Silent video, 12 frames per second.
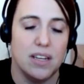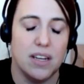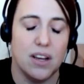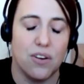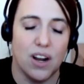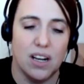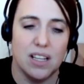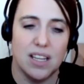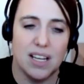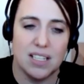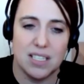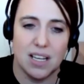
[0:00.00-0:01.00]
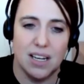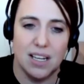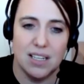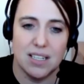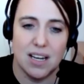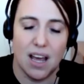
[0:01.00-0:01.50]
Now, granted, that study
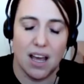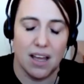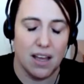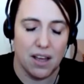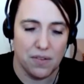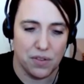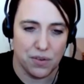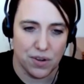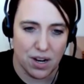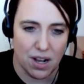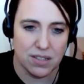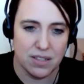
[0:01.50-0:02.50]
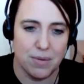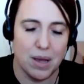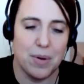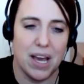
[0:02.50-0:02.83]
did not have the rituximab